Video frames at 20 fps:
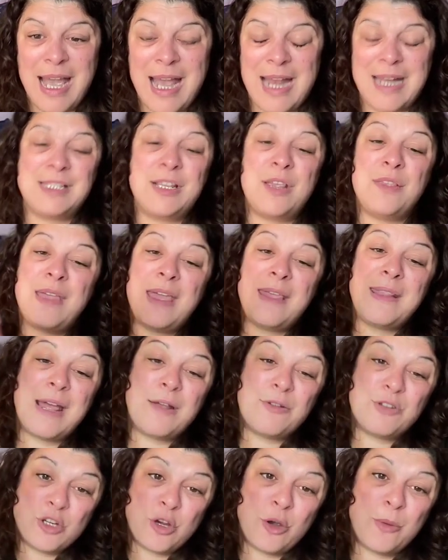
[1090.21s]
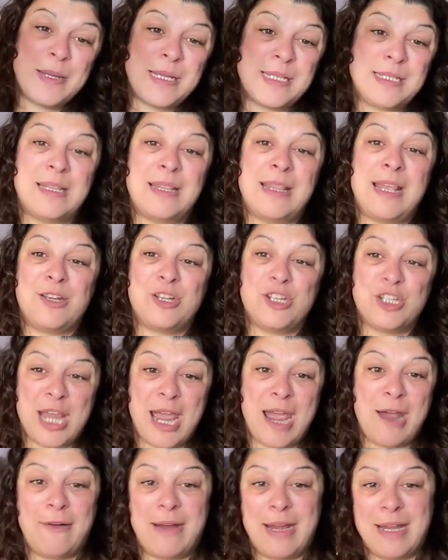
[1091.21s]
And so then our job is to then
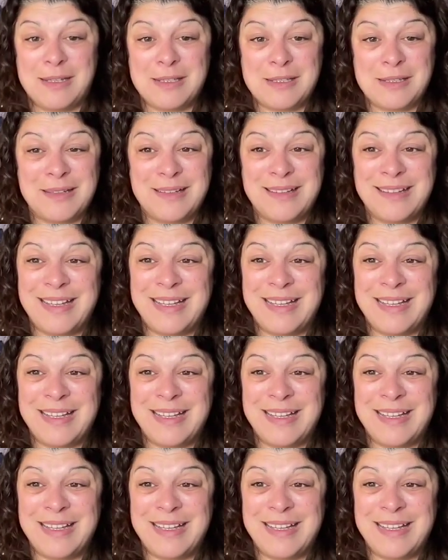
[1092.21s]
share it,